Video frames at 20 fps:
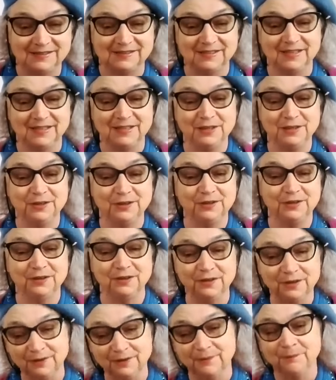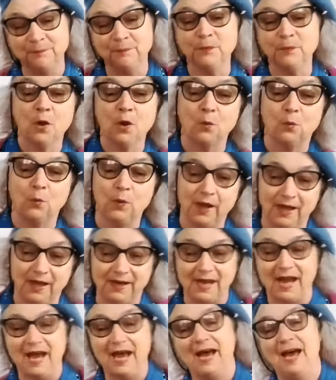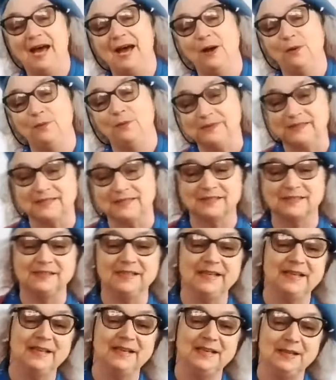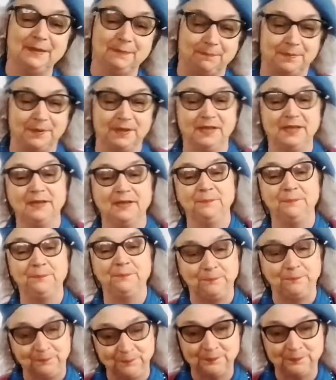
when I was sleeping,